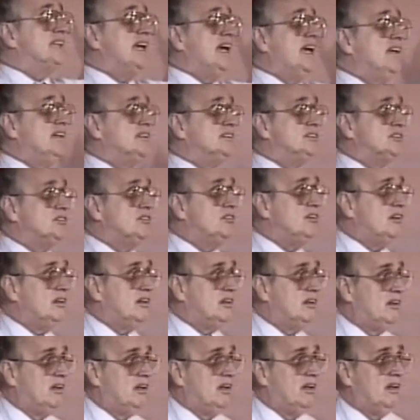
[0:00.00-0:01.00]
sang a
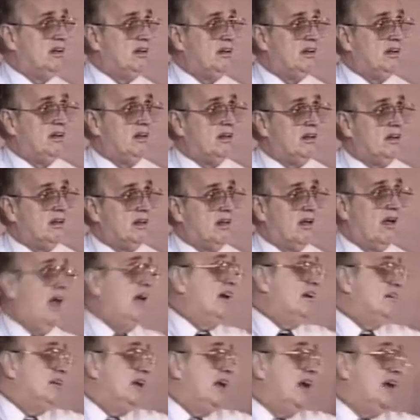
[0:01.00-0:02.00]
song.
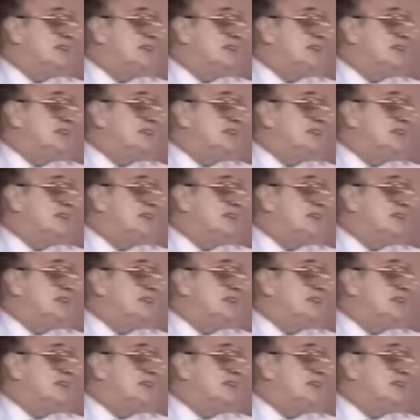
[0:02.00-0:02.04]
Held